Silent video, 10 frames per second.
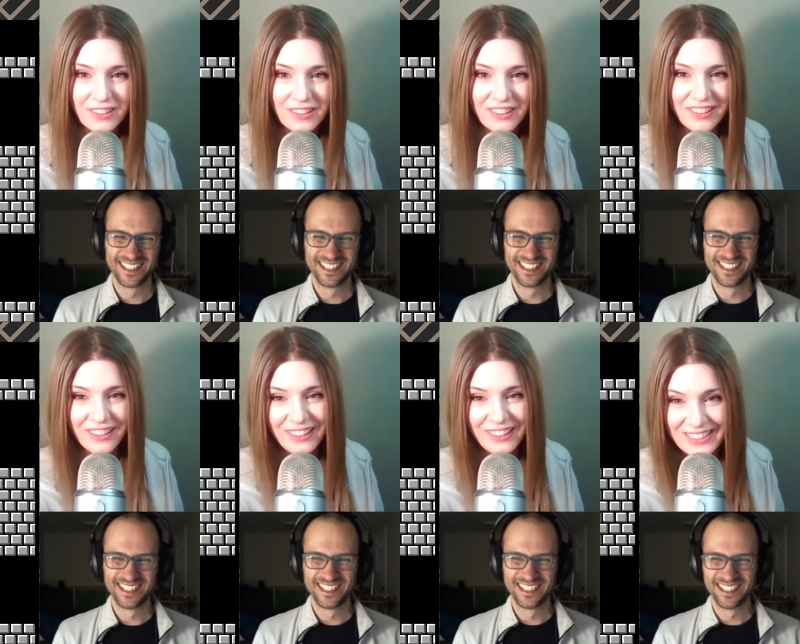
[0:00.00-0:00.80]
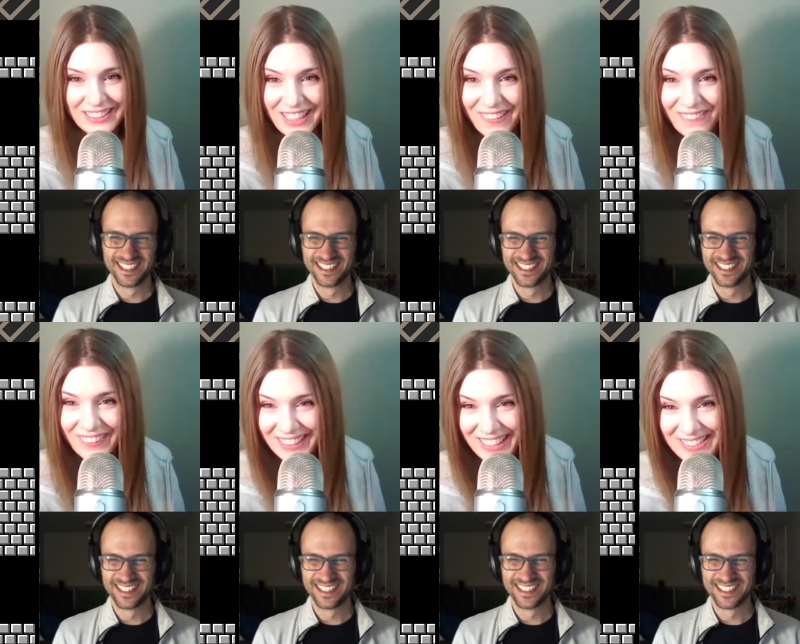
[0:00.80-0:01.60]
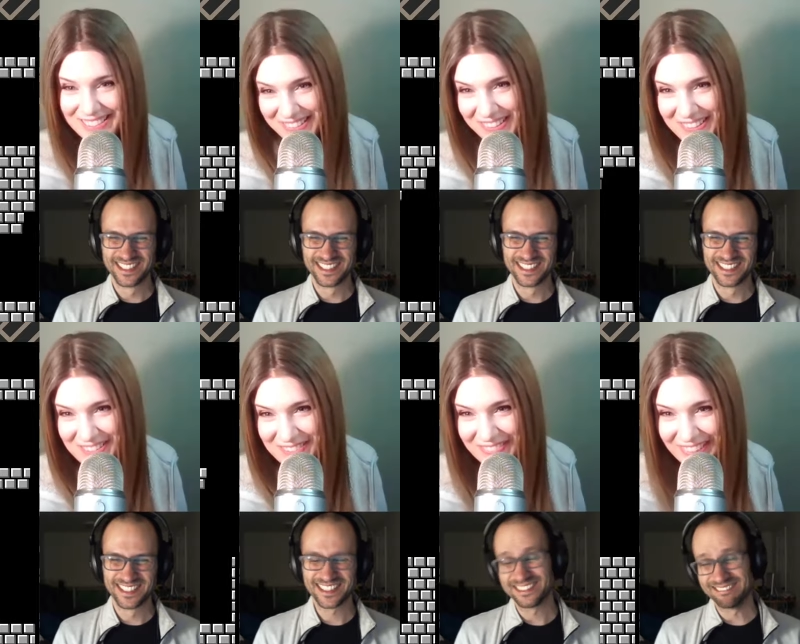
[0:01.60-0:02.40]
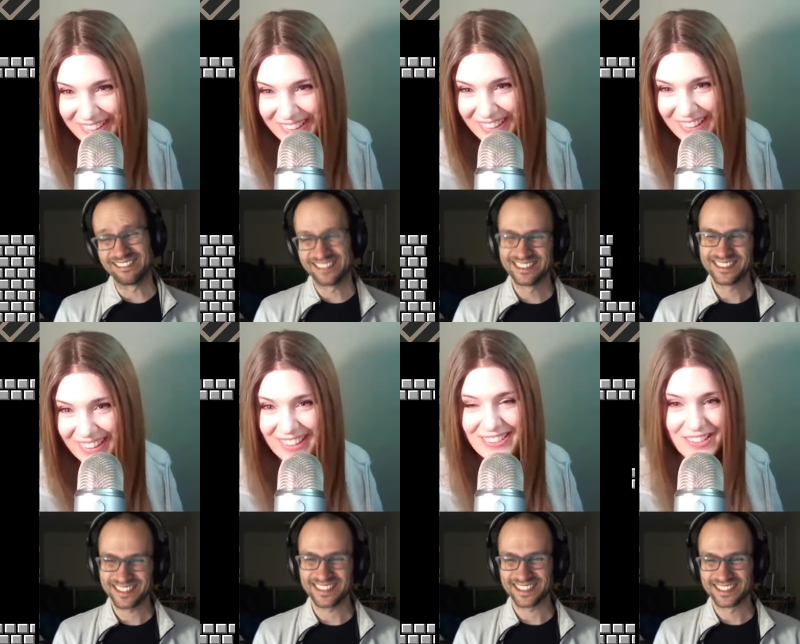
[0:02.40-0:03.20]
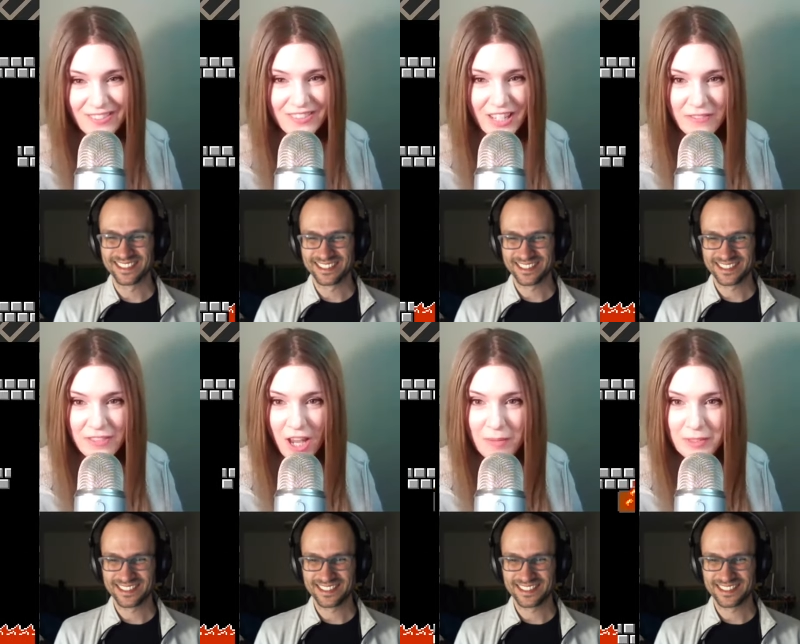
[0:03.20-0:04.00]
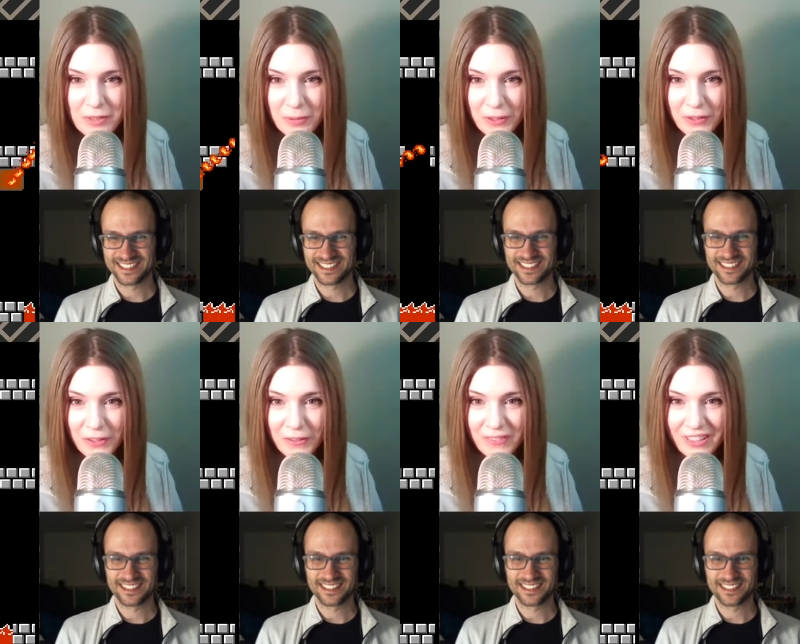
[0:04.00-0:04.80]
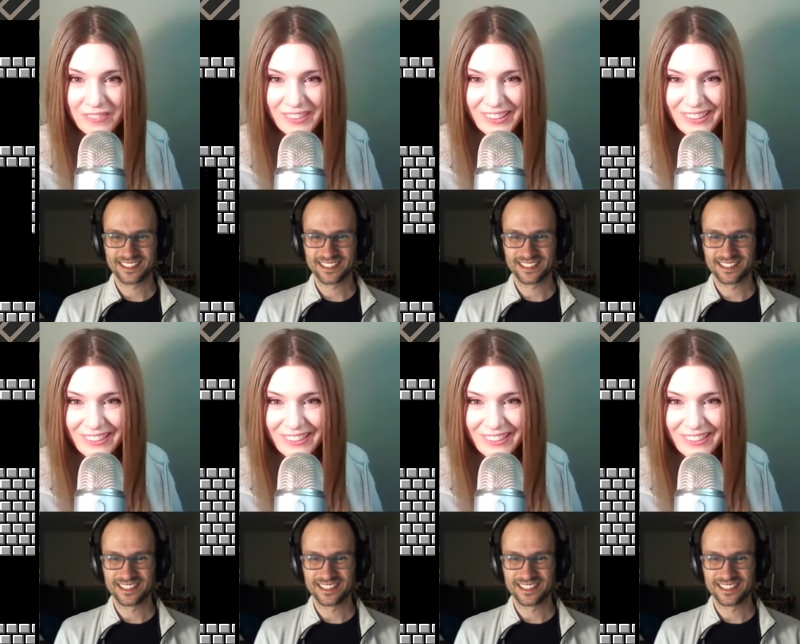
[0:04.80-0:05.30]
Speaker 1: that what they serve? It's a yeah. Dave Thomas burger or whatever.